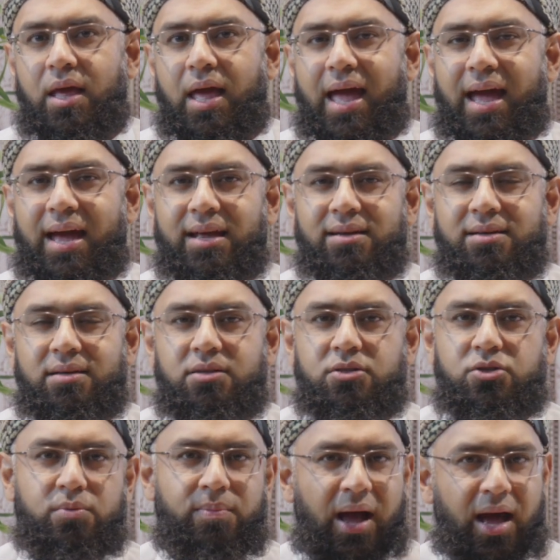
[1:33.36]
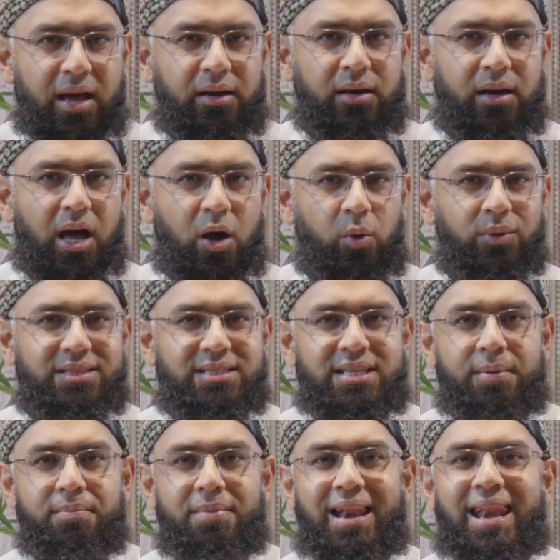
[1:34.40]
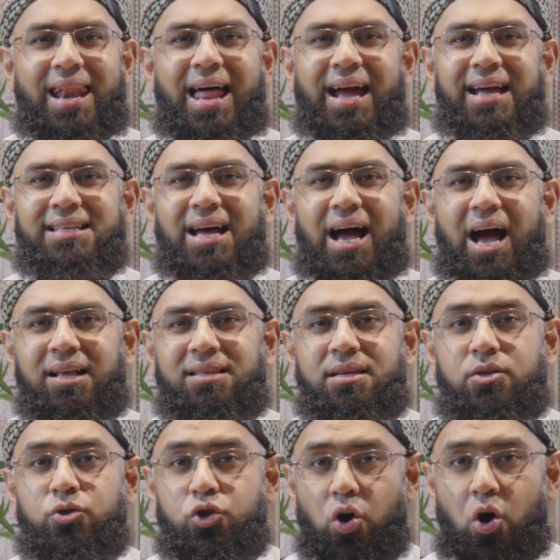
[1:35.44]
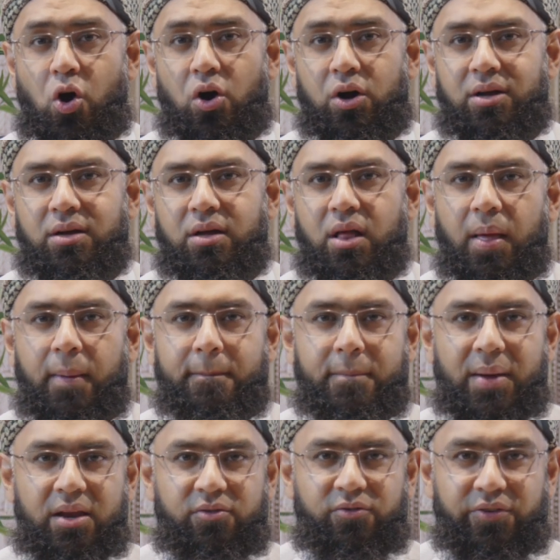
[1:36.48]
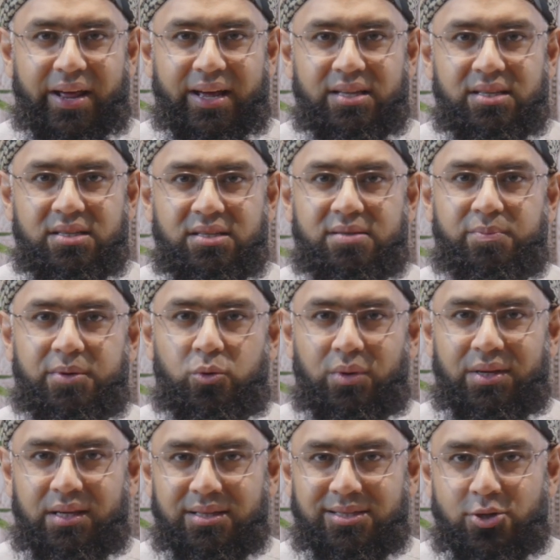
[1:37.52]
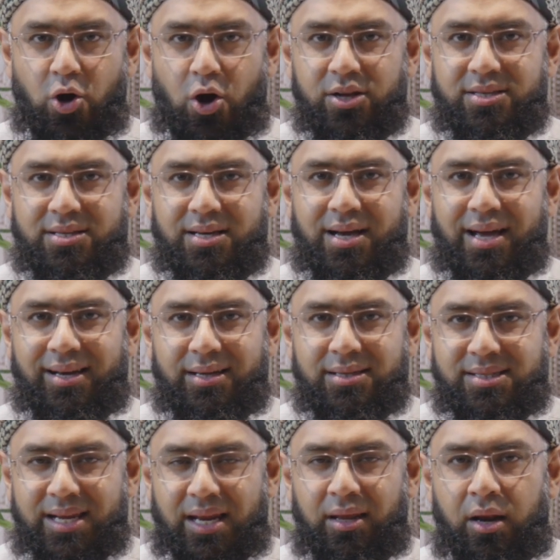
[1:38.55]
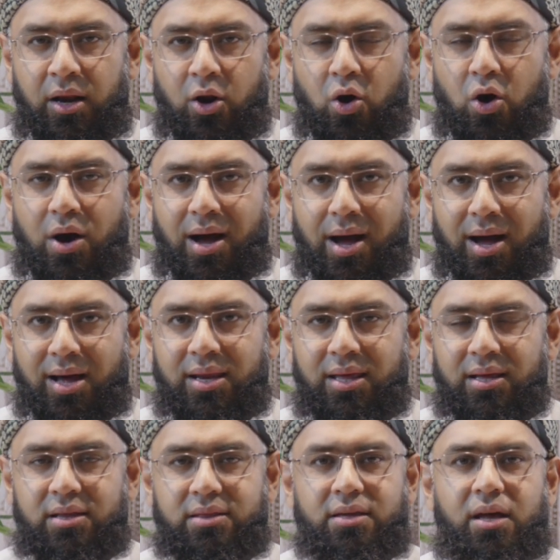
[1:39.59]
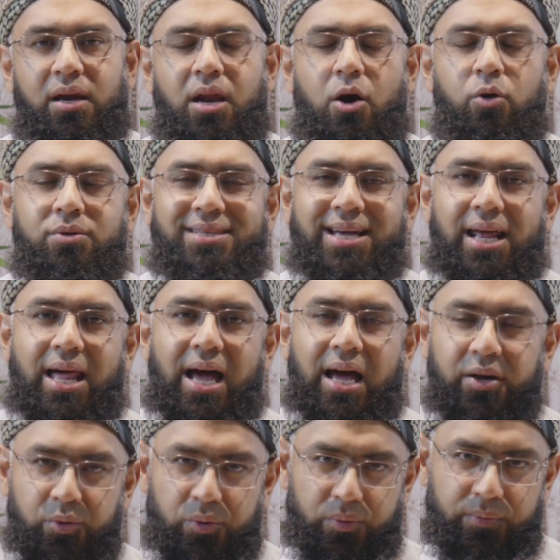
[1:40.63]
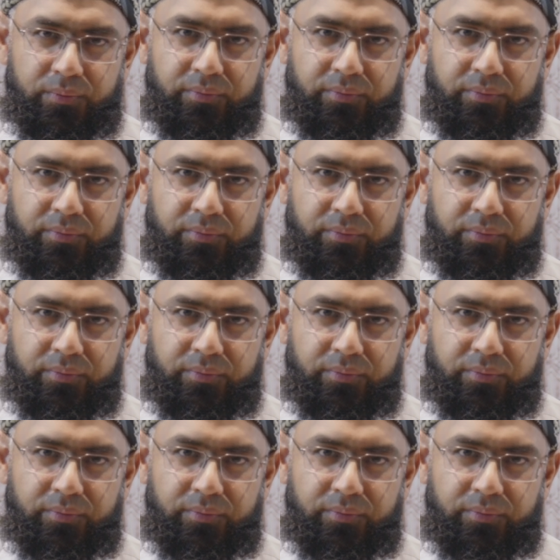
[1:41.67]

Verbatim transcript: and subhanallah with some light-hearted talk made friends between his daughter and his son-in-law Ali radiallahu ta'ala anhu.